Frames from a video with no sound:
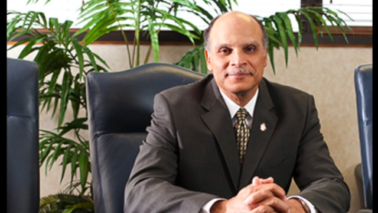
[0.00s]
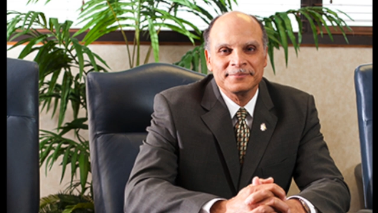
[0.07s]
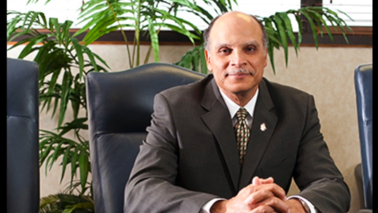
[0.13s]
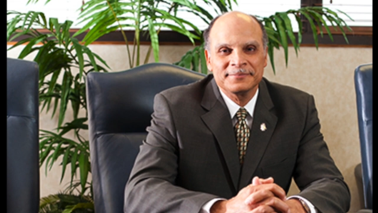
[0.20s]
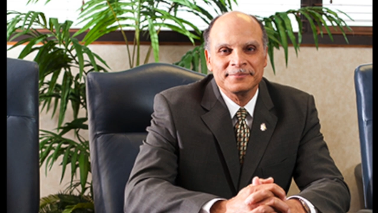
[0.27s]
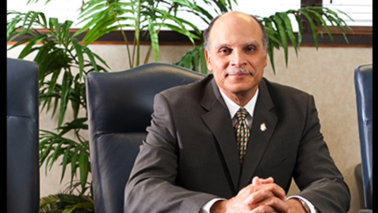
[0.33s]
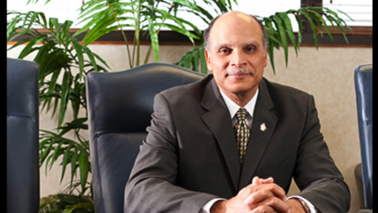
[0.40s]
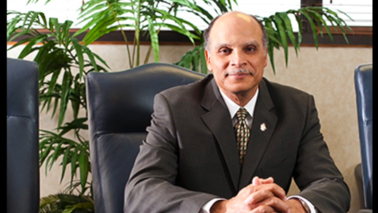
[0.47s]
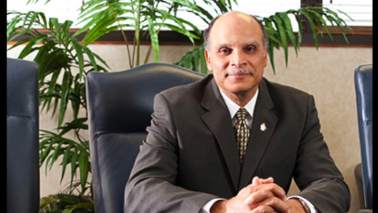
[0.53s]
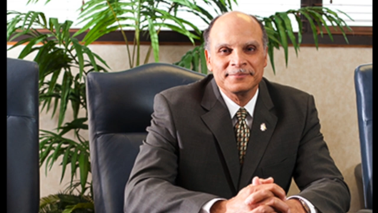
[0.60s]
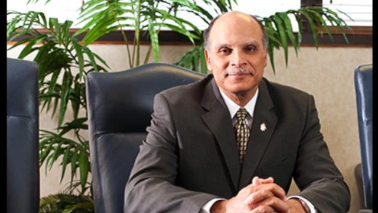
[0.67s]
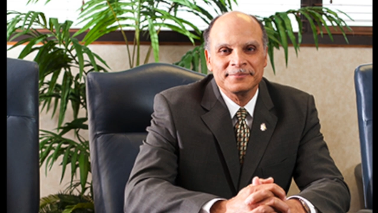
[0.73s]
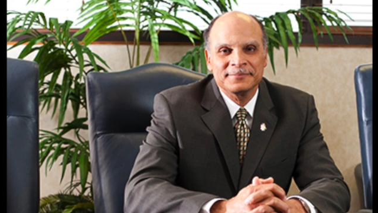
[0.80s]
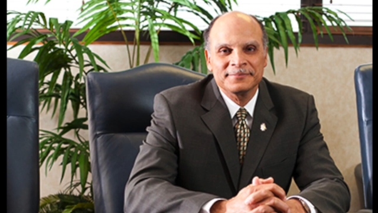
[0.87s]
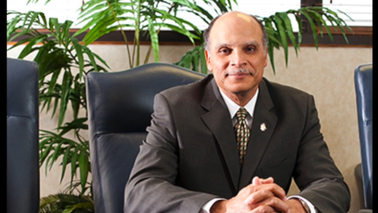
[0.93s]

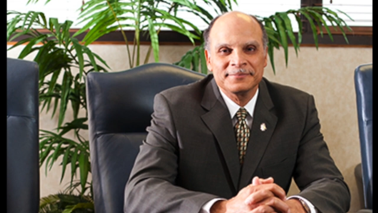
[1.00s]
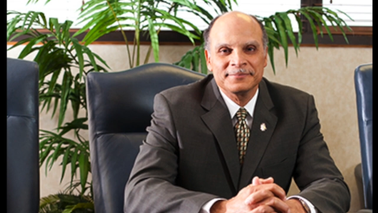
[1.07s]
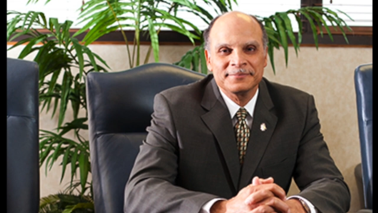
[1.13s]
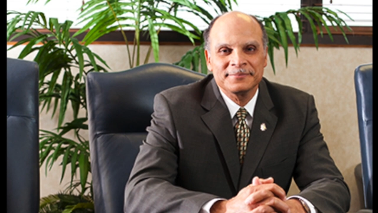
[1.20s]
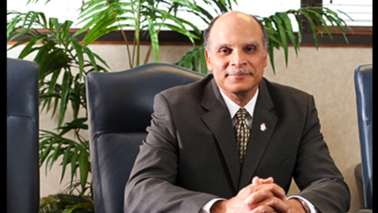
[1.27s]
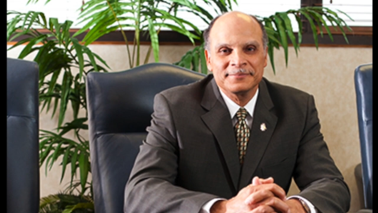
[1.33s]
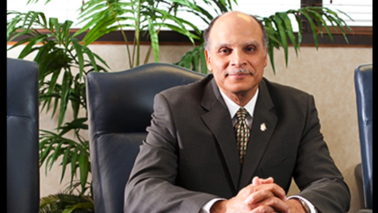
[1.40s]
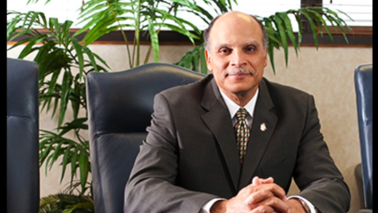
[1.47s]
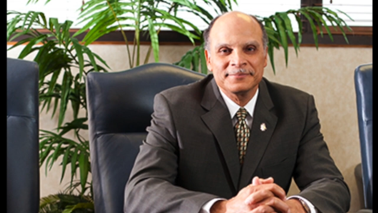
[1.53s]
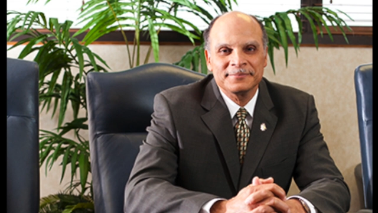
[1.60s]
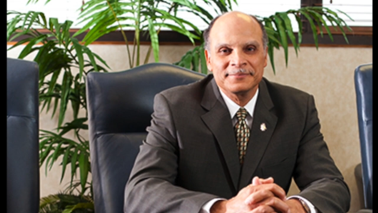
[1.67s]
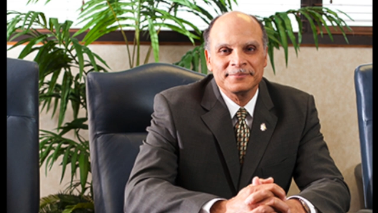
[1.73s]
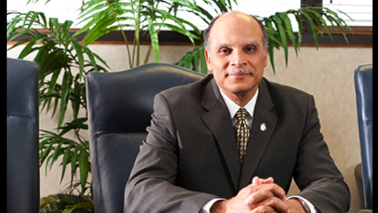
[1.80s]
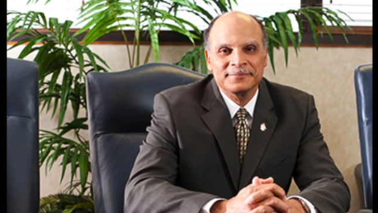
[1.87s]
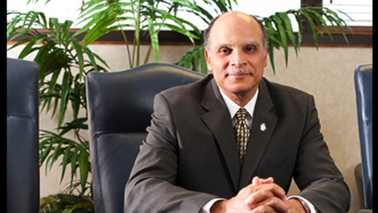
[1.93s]

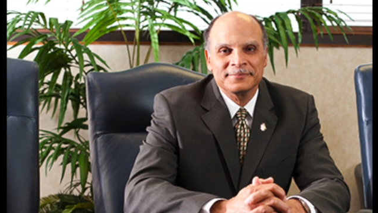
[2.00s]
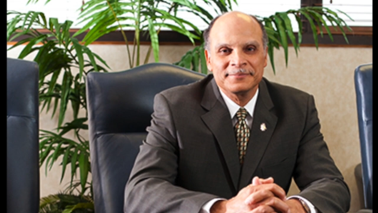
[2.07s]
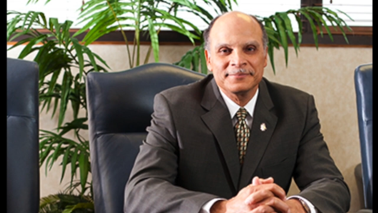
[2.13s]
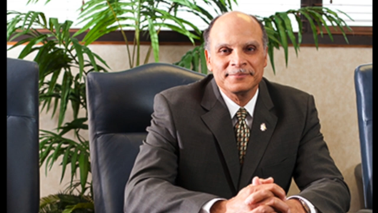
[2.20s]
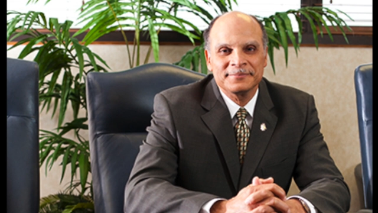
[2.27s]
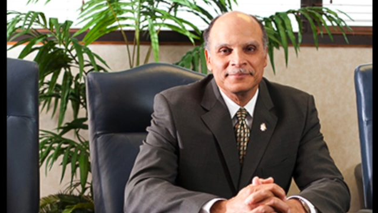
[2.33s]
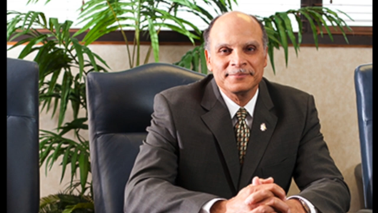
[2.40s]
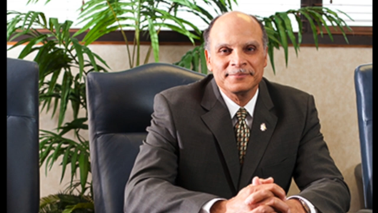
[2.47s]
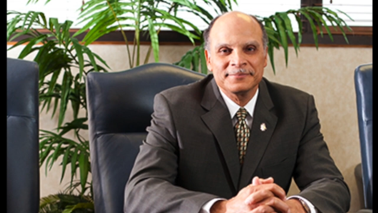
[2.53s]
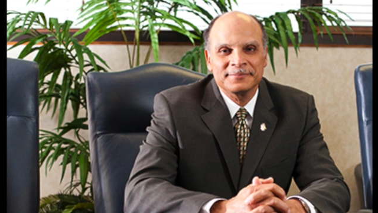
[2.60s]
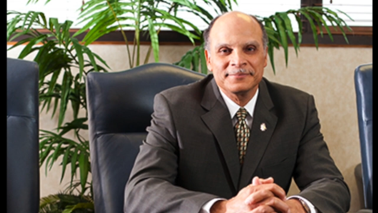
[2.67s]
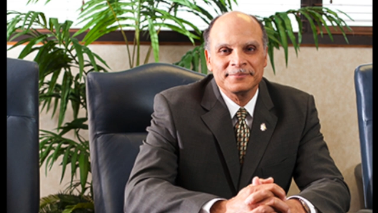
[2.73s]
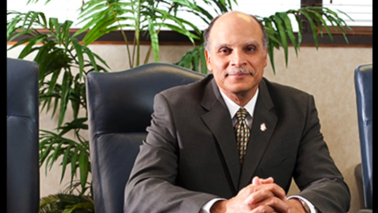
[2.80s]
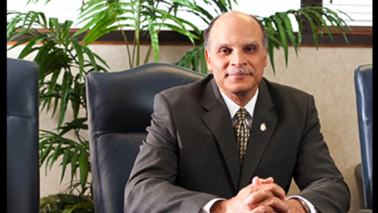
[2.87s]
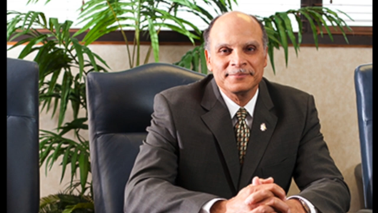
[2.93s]

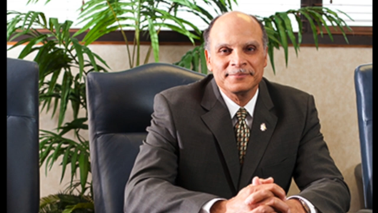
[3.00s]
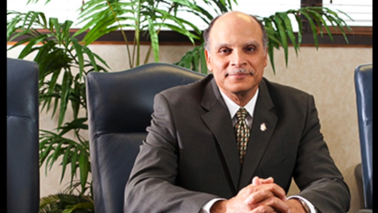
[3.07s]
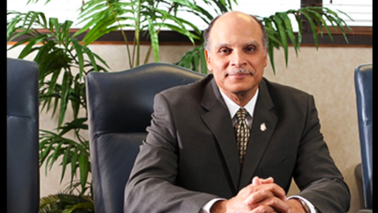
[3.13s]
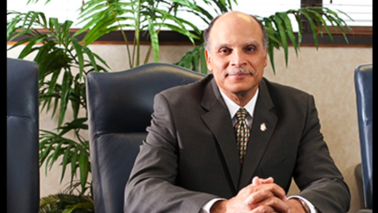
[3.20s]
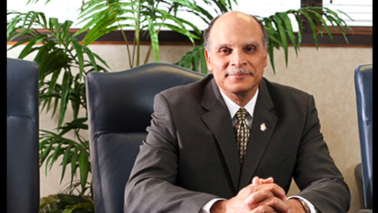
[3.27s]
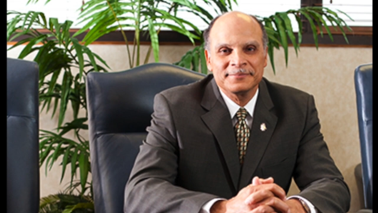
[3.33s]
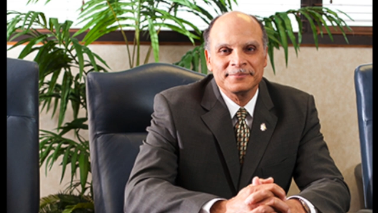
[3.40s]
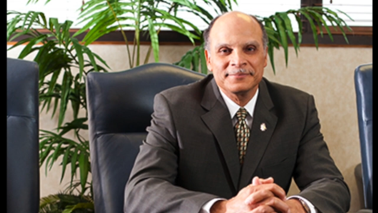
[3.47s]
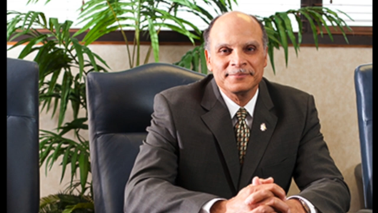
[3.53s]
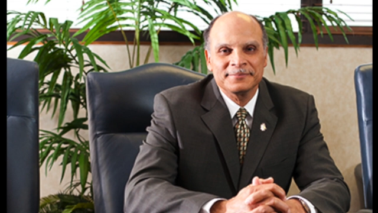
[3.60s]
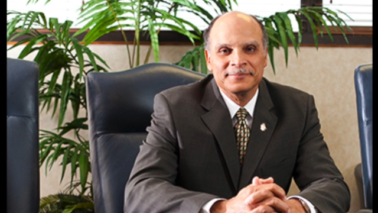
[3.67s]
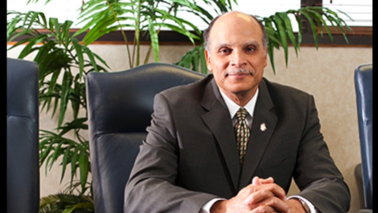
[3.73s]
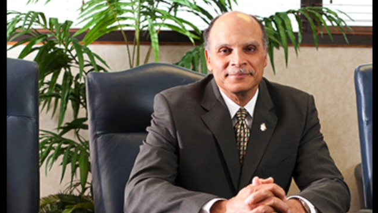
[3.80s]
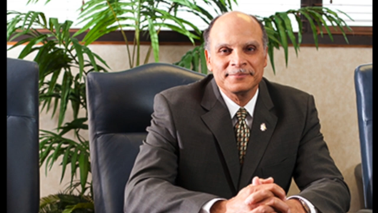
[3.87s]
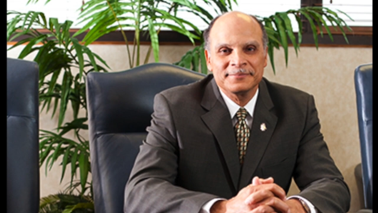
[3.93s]

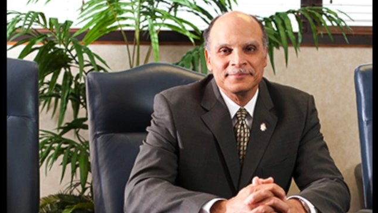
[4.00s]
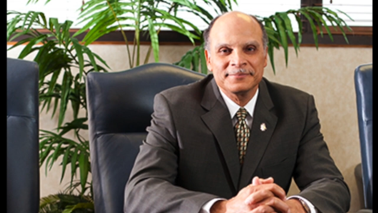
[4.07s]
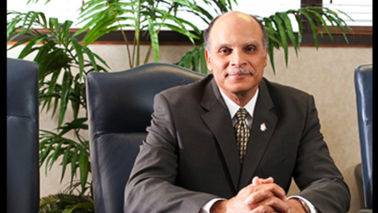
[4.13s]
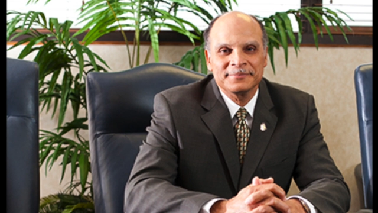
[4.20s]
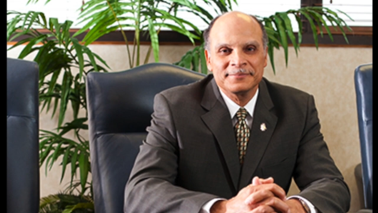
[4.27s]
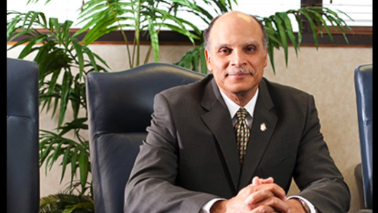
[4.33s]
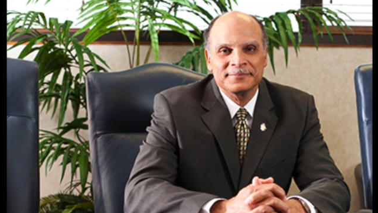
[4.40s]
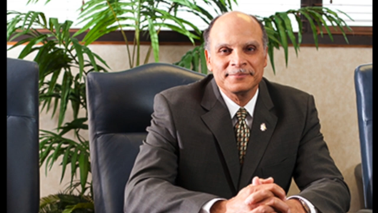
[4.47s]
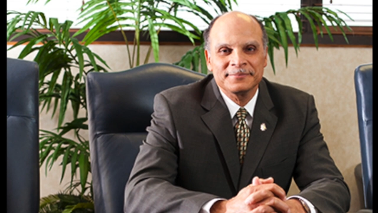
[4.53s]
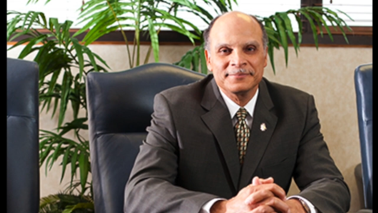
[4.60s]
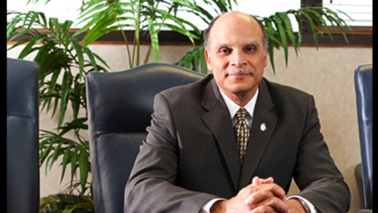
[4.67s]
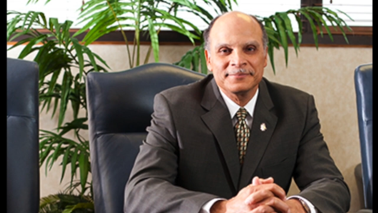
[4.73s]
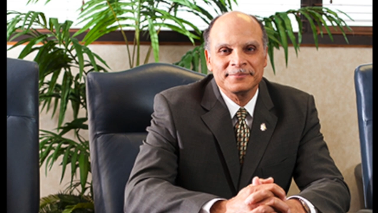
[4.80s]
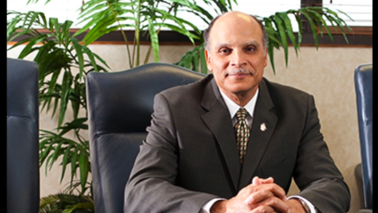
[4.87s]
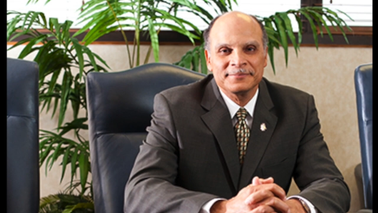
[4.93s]

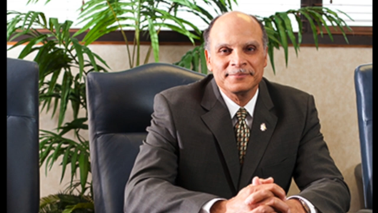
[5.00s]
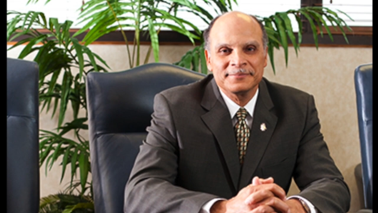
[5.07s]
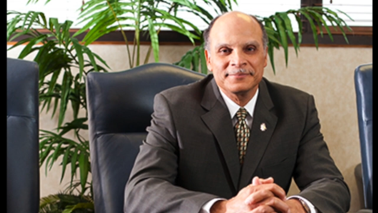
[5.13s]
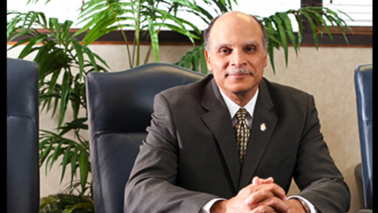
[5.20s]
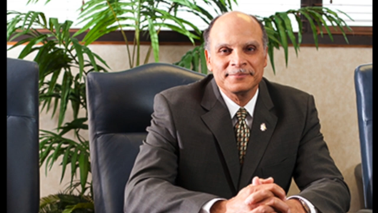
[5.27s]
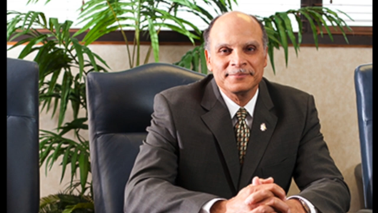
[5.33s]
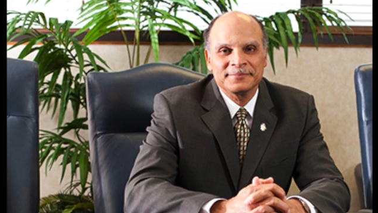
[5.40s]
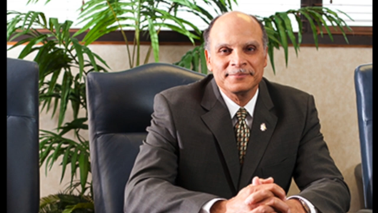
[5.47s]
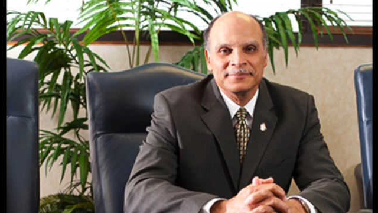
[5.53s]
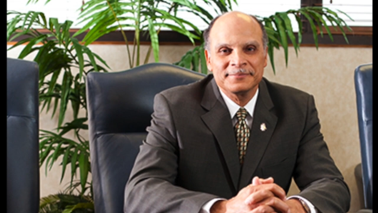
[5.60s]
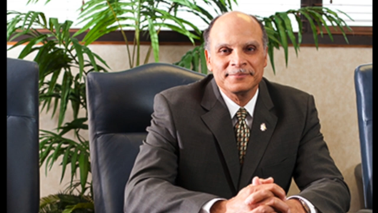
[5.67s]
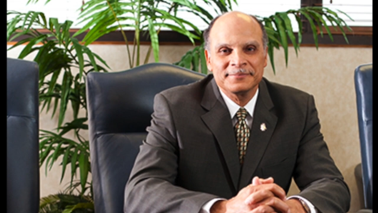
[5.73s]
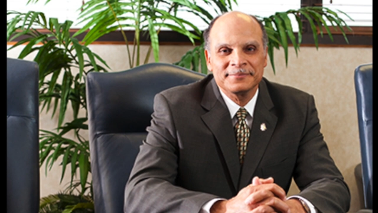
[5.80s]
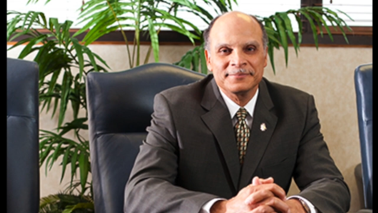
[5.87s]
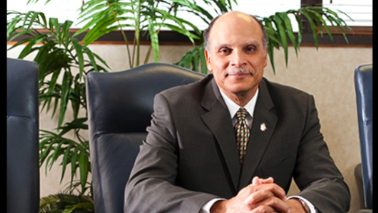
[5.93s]
The face doesn't move, so there is nothing to read.